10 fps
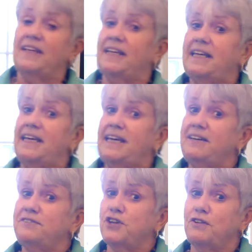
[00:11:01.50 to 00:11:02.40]
The
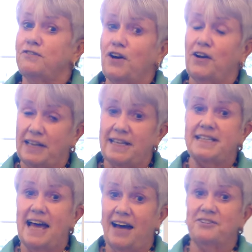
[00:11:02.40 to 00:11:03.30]
leaves are falling
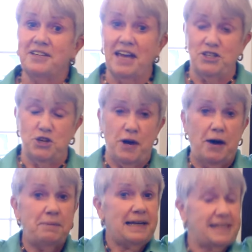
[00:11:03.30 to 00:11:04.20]
down. Can you help me?